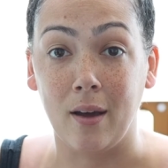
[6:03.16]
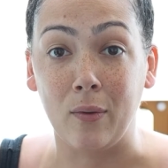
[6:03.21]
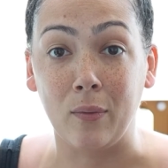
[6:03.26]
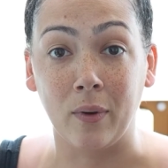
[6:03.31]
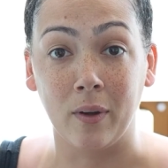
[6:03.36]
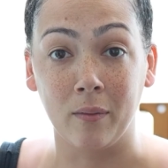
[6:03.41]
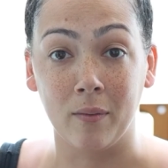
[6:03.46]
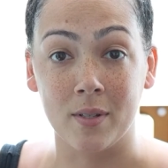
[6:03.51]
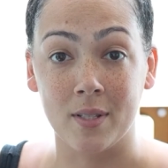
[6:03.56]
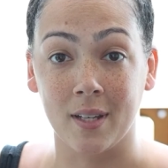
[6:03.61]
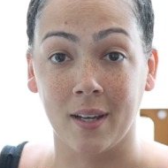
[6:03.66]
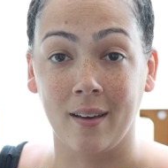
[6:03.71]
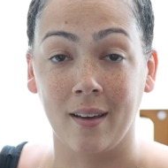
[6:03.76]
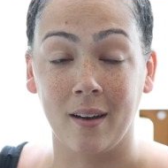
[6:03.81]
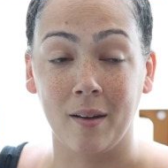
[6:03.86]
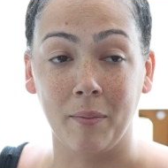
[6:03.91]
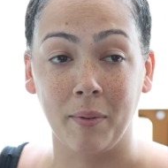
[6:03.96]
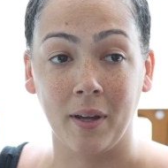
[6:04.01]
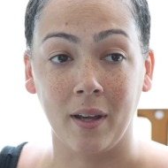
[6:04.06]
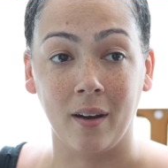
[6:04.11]
that 1 wasn't going
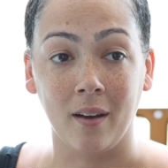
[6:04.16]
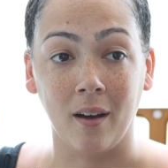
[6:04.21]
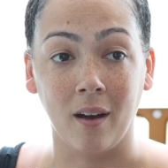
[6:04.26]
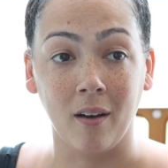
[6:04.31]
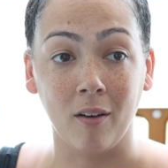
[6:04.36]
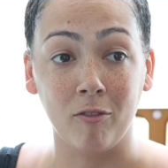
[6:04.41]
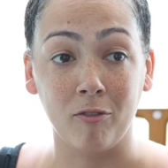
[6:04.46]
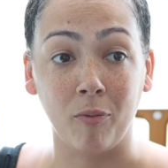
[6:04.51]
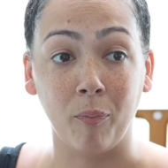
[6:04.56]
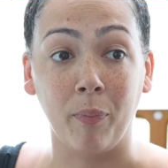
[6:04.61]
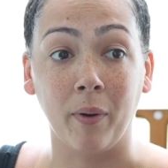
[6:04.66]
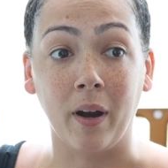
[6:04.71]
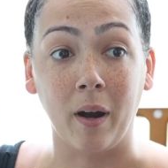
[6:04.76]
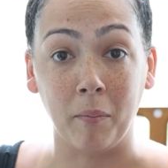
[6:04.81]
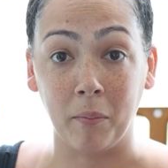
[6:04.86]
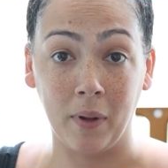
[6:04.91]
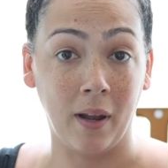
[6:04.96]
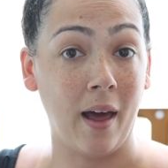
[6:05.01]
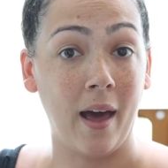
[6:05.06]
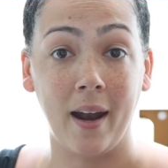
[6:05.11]
to be enough, but
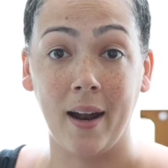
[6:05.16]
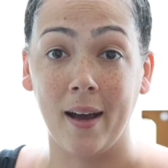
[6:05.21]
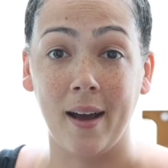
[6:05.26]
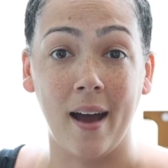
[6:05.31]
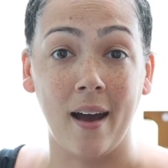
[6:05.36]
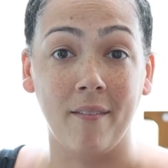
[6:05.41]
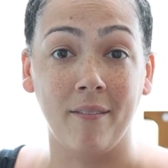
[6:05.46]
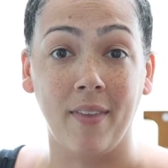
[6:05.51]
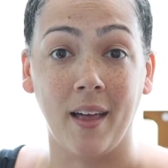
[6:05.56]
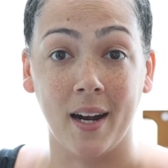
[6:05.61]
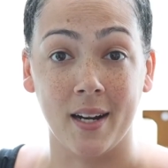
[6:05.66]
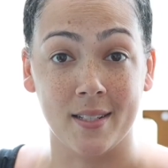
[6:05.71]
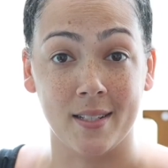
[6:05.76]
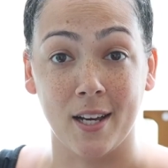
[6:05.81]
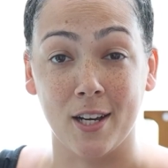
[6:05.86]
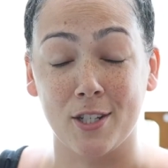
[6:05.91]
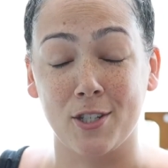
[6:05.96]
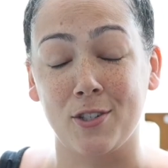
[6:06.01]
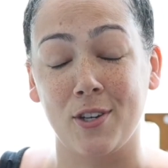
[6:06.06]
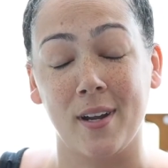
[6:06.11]
I'm glad I have that as
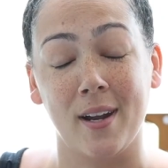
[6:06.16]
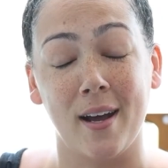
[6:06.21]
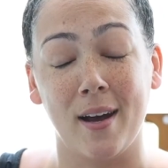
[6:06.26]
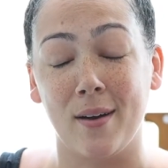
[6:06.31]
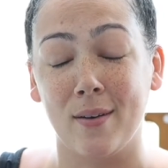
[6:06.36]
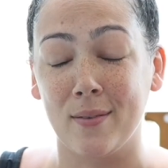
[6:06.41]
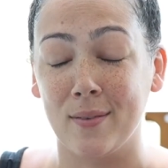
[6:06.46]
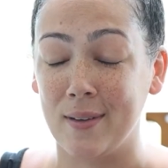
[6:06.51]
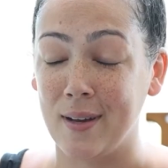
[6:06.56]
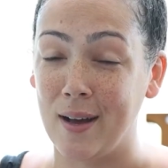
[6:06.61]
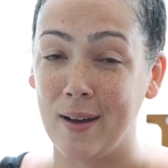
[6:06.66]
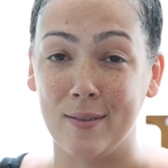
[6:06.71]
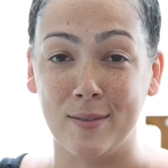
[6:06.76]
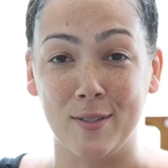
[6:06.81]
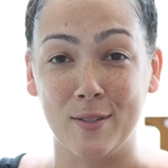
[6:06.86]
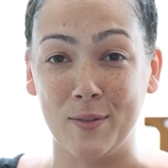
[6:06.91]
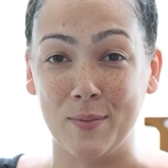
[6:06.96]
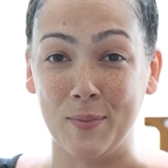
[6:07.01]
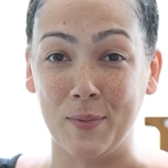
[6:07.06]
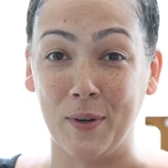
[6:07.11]
extra now. I'll
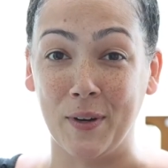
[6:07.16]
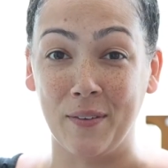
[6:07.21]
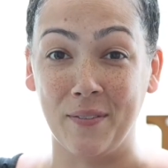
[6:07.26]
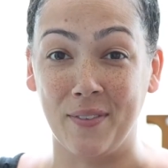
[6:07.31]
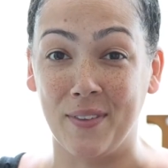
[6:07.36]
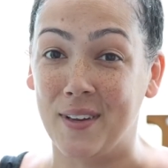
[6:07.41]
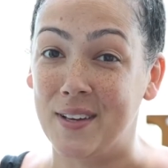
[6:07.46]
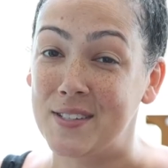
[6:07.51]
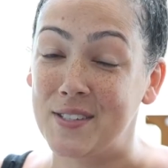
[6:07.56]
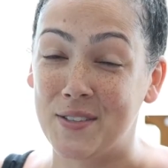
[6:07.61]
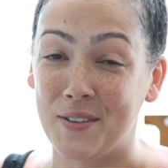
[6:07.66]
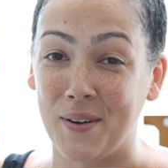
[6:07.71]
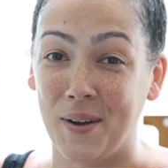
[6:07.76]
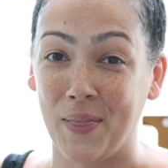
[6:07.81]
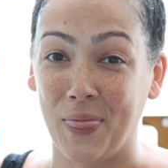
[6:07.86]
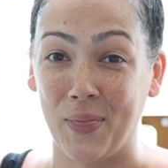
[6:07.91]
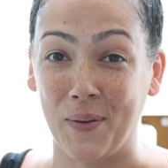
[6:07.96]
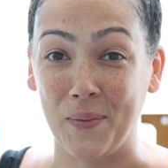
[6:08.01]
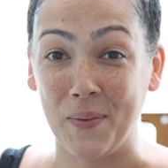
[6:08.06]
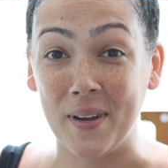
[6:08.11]
do more of this
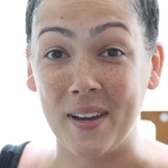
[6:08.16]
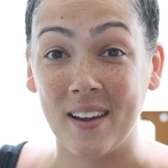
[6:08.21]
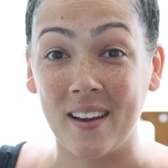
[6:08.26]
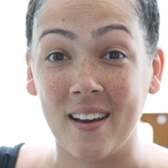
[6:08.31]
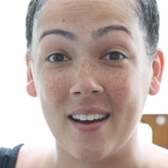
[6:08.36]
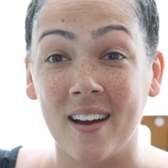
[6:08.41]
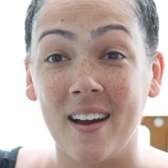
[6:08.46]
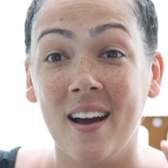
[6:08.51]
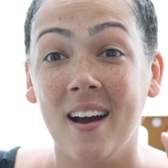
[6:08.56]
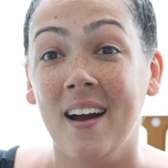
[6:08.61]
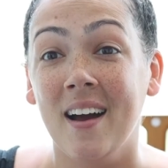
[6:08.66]
throughout the week.